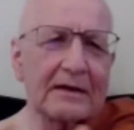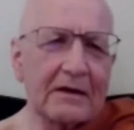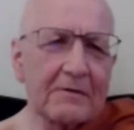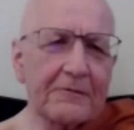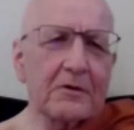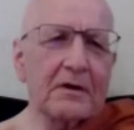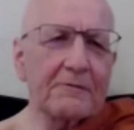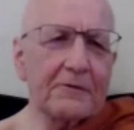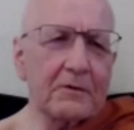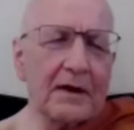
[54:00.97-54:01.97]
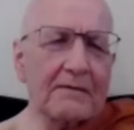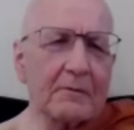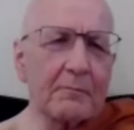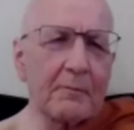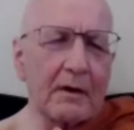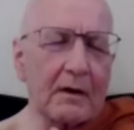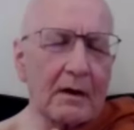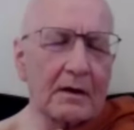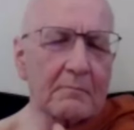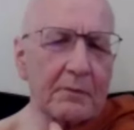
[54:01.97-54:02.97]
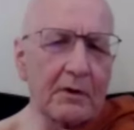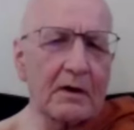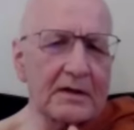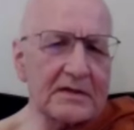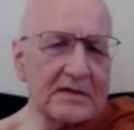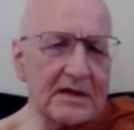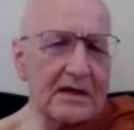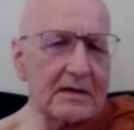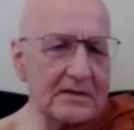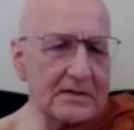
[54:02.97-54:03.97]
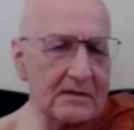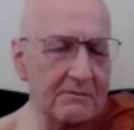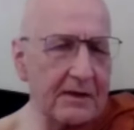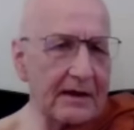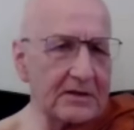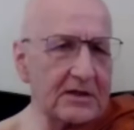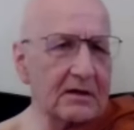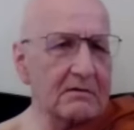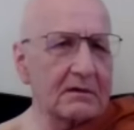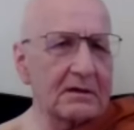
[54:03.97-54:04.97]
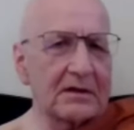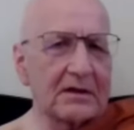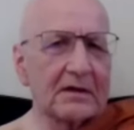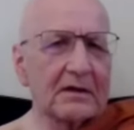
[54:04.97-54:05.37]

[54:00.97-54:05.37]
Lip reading: Now, if you have an embodied sense of that chakra,